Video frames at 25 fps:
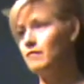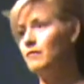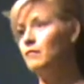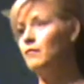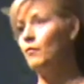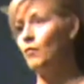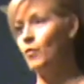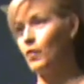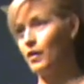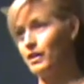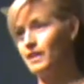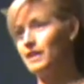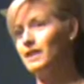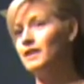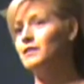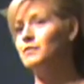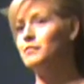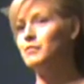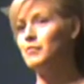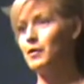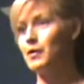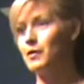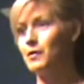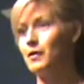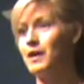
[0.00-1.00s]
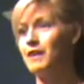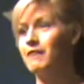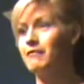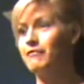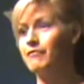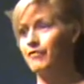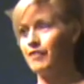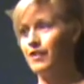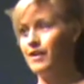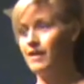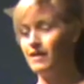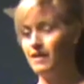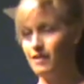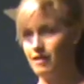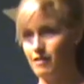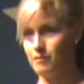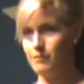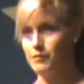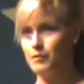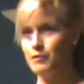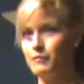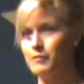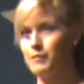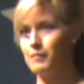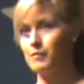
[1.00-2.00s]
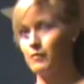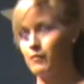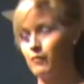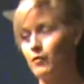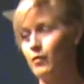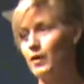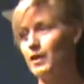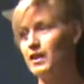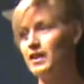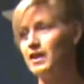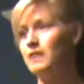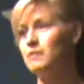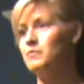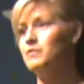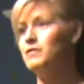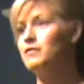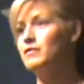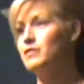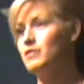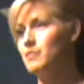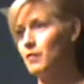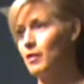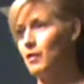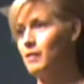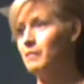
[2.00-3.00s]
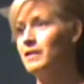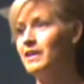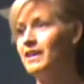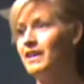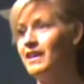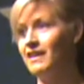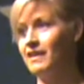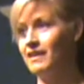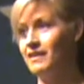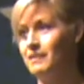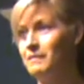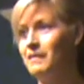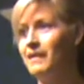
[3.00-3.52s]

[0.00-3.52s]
working in a pro-life movement before he had moved to Birmingham,